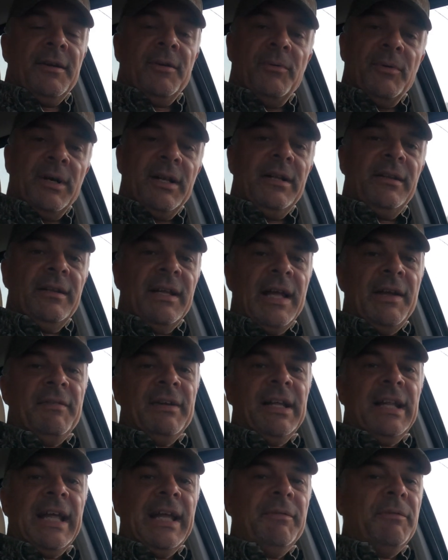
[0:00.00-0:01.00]
Well,
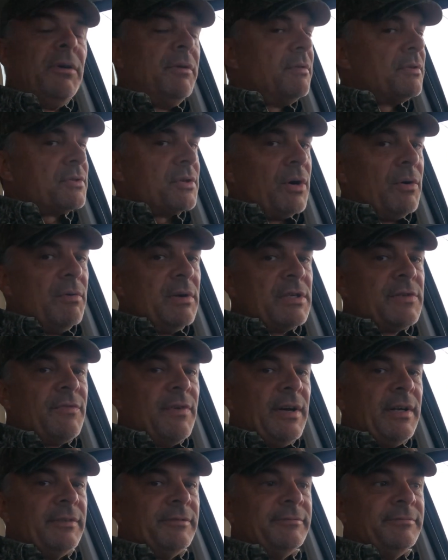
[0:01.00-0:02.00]
having a Land Rover is always
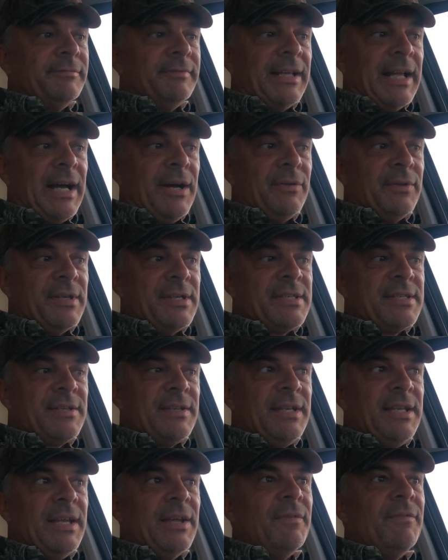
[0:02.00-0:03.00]
fun. Now, this is
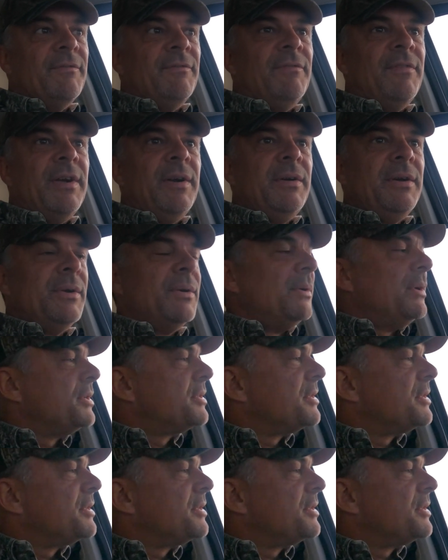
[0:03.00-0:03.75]
the very early